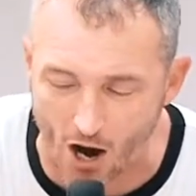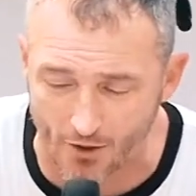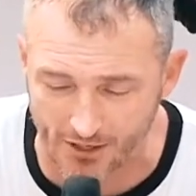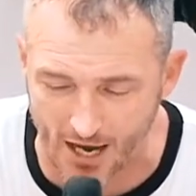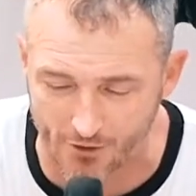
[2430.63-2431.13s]
of
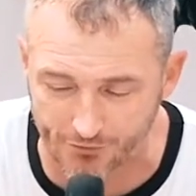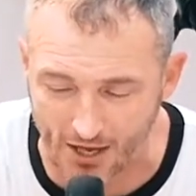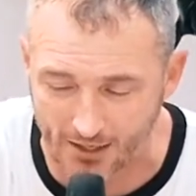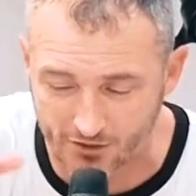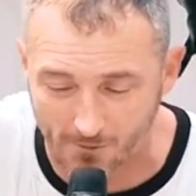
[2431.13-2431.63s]
all the other
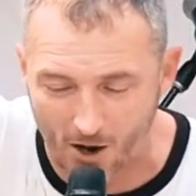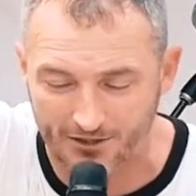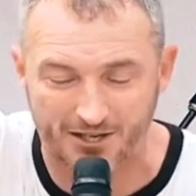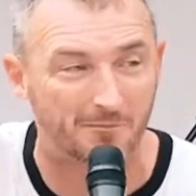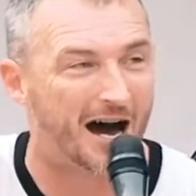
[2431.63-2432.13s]
things. Come
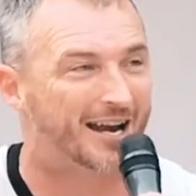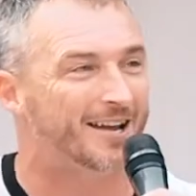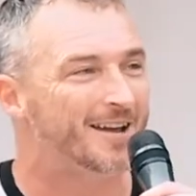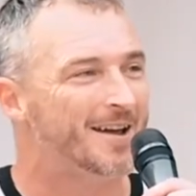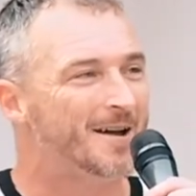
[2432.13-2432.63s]
on,
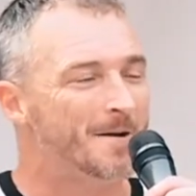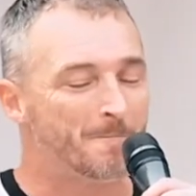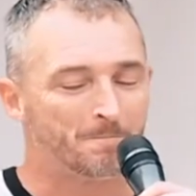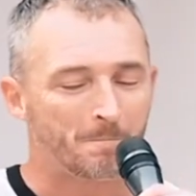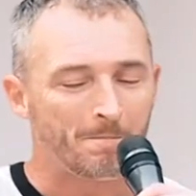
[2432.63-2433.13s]
somebody.
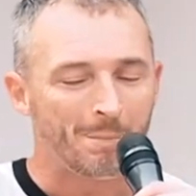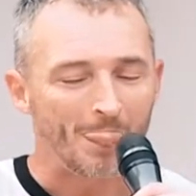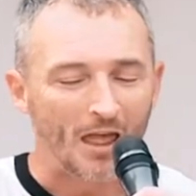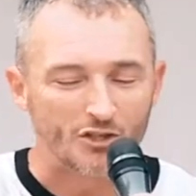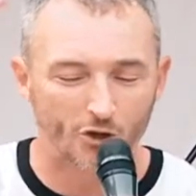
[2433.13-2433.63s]

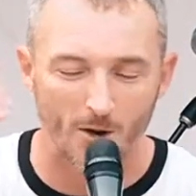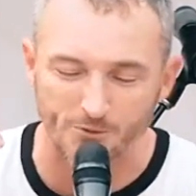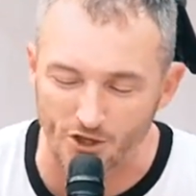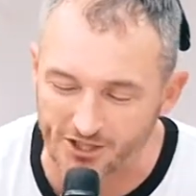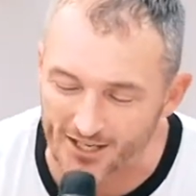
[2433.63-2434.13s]

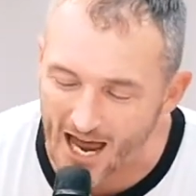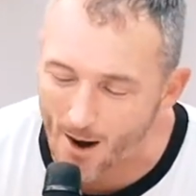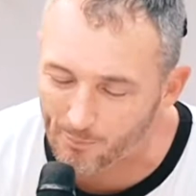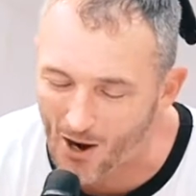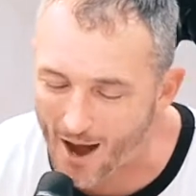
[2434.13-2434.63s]
Scripture did
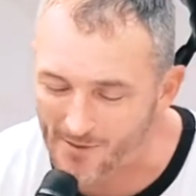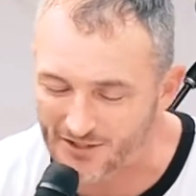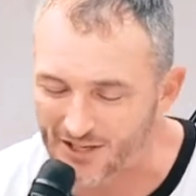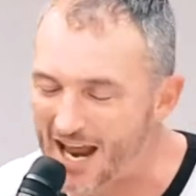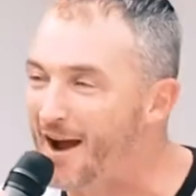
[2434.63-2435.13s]
not
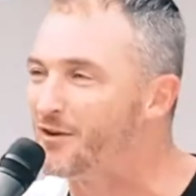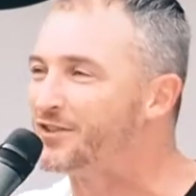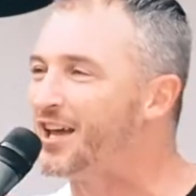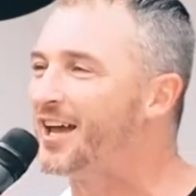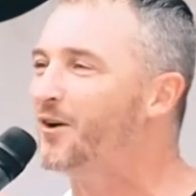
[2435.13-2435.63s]
promise that
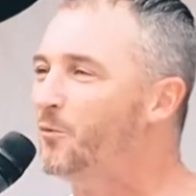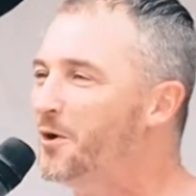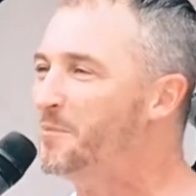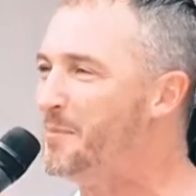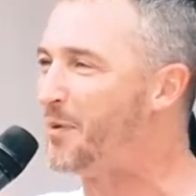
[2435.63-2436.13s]
everything
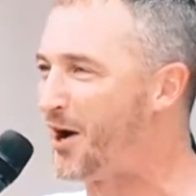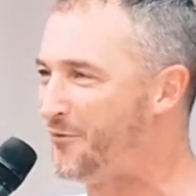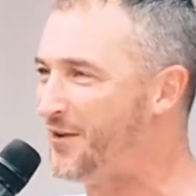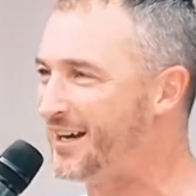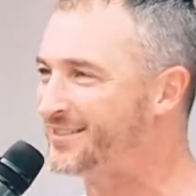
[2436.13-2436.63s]
would be
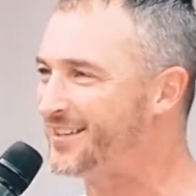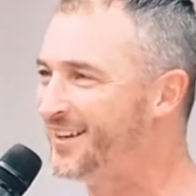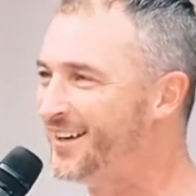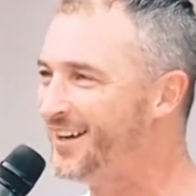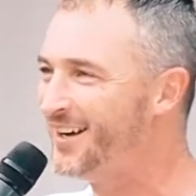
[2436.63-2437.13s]
perfect,
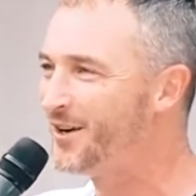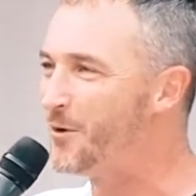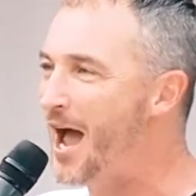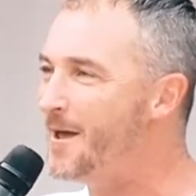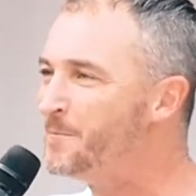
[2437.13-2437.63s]

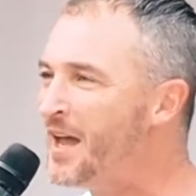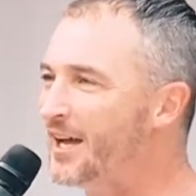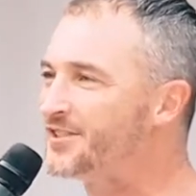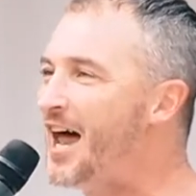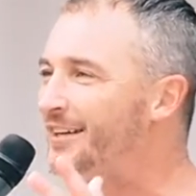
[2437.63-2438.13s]
right?
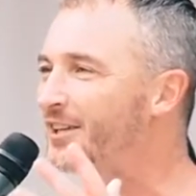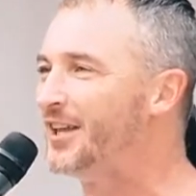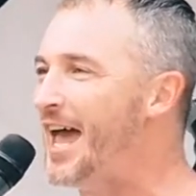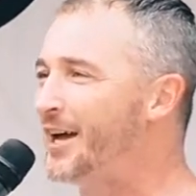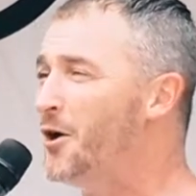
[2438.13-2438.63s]
It's not the
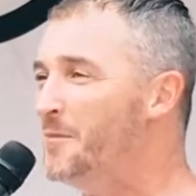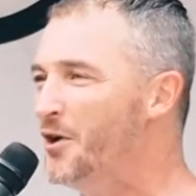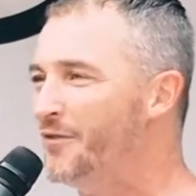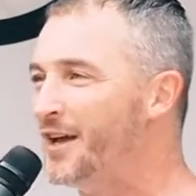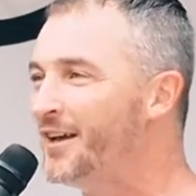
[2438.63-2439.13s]
Lego
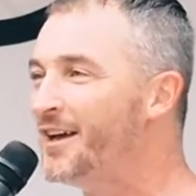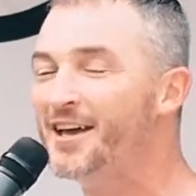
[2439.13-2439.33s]
movie.